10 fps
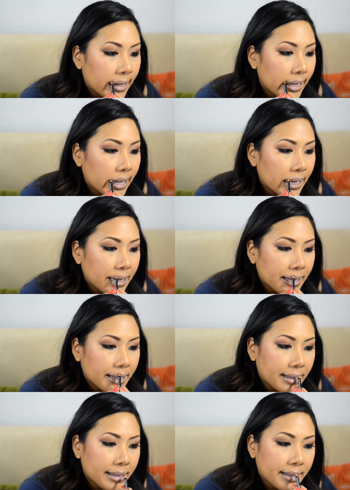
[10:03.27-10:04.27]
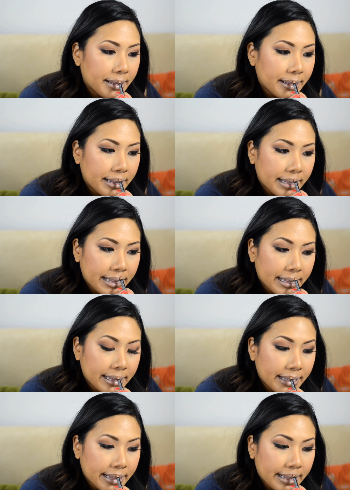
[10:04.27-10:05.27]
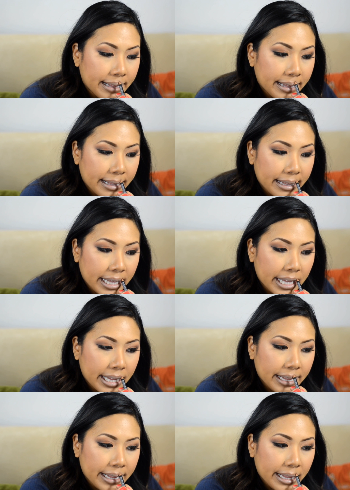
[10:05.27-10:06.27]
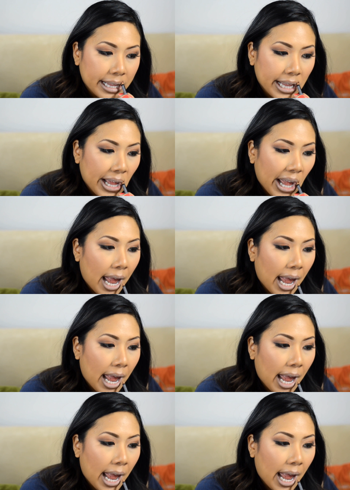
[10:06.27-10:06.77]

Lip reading: [no speech]